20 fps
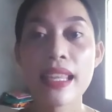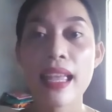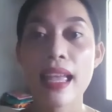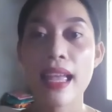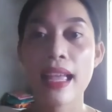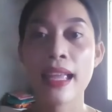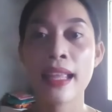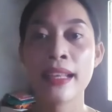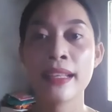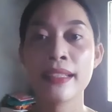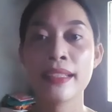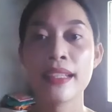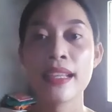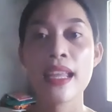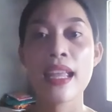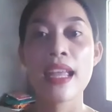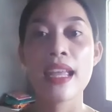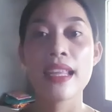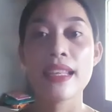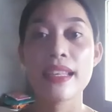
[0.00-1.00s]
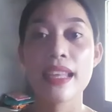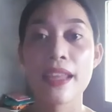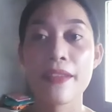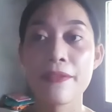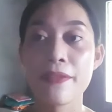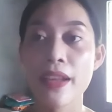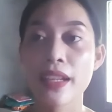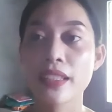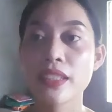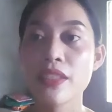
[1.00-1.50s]
and the
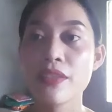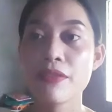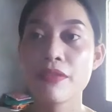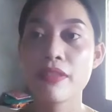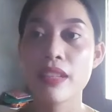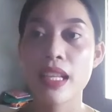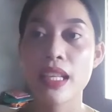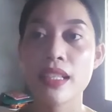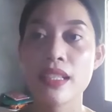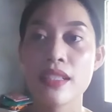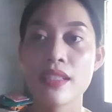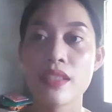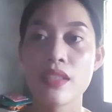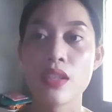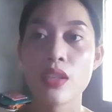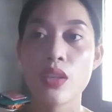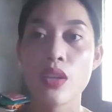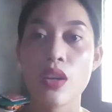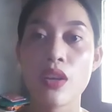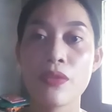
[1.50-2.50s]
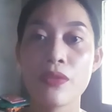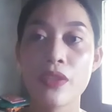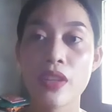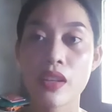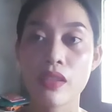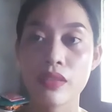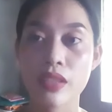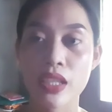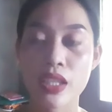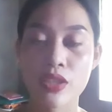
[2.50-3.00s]
effectiveness of
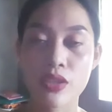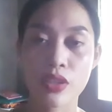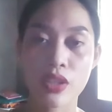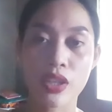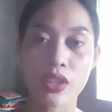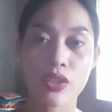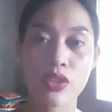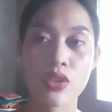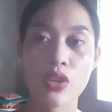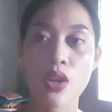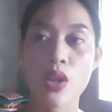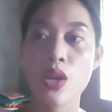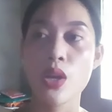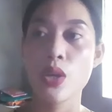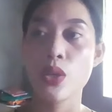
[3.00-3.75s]
their research